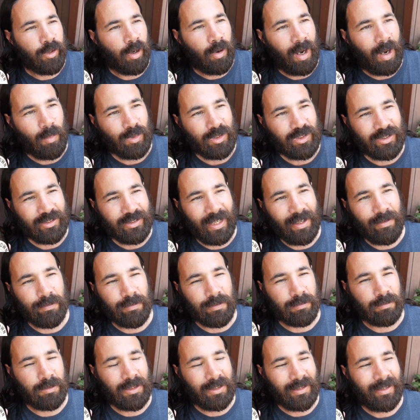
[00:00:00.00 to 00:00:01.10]
know, I was never
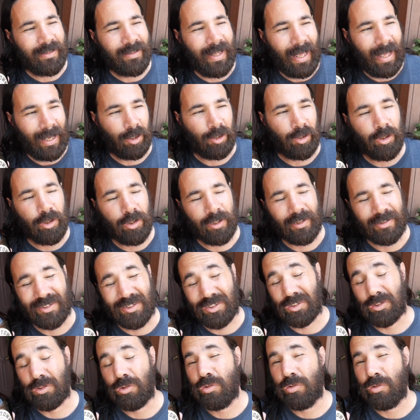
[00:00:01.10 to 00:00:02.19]
really that good in
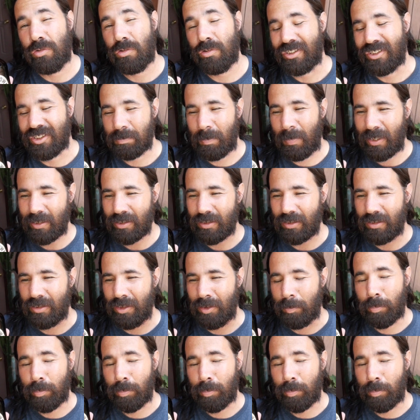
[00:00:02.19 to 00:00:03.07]
school, especially